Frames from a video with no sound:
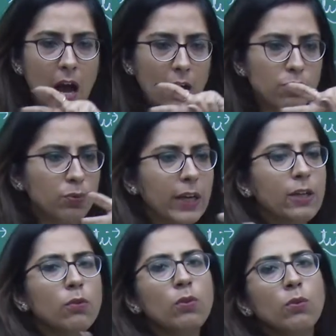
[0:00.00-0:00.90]
how to
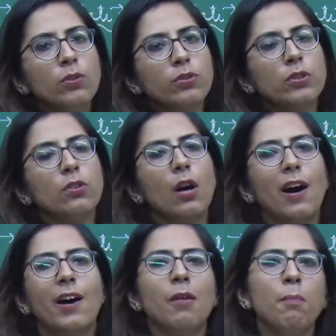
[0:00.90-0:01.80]
get to know this is
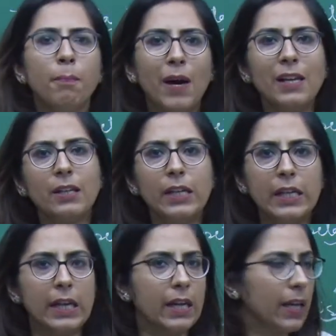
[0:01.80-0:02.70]
our bulk
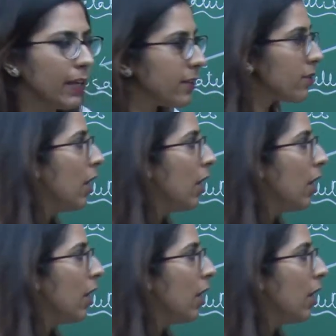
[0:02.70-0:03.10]
DNA is.